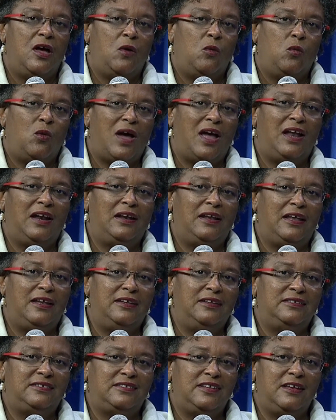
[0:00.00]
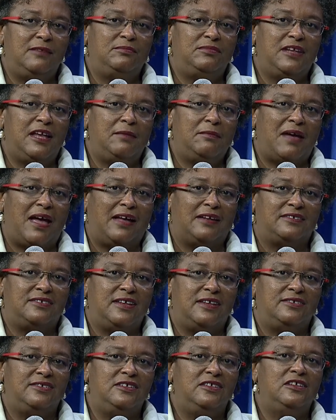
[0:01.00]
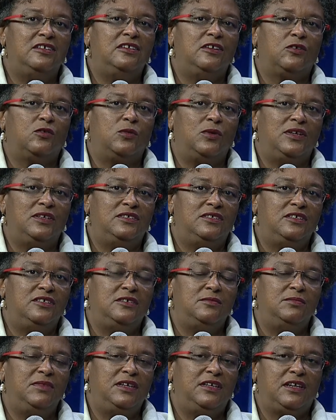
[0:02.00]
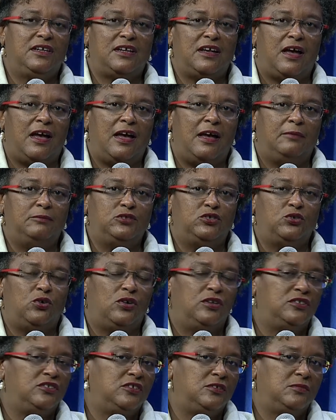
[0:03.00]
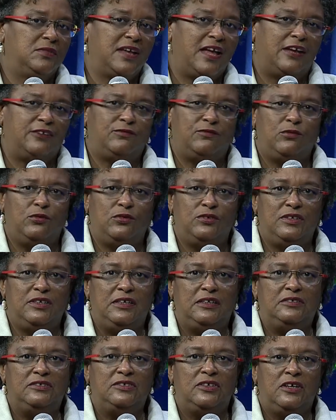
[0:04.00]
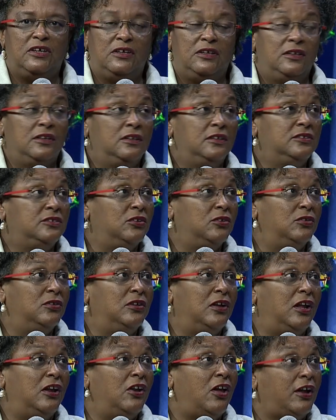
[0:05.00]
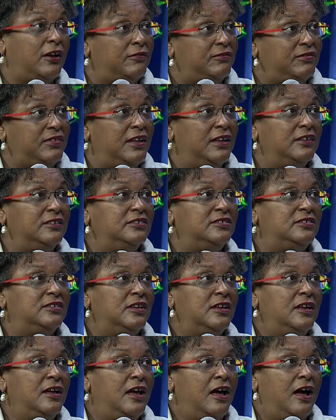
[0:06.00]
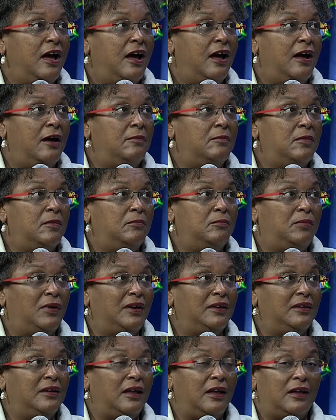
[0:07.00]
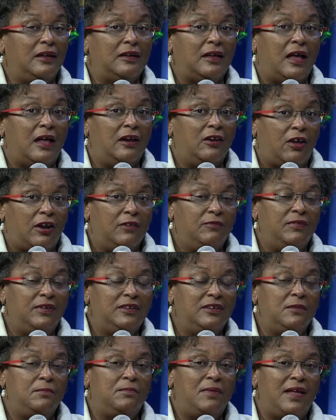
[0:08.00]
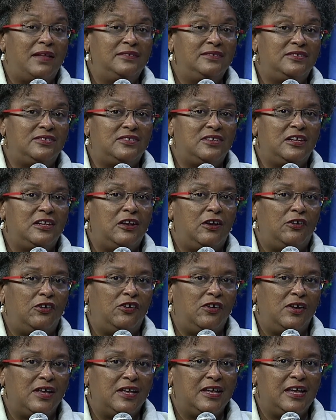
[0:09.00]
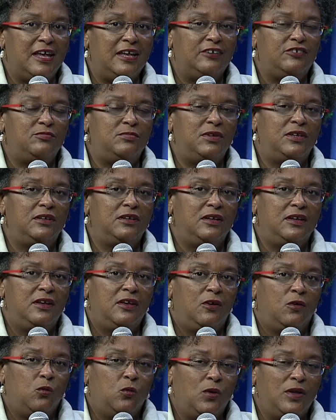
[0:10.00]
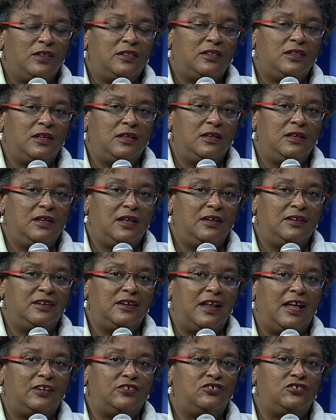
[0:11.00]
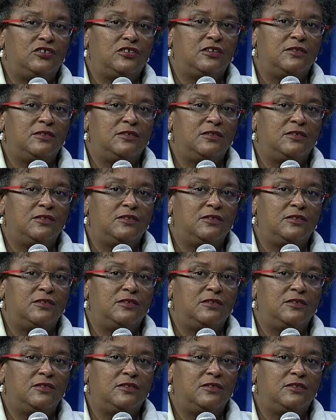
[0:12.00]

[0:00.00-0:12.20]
while in the same time accessing the liquidity to meet the short-term cash flow needs. So a lot of things, but a lot of it depends still on our engagement with the international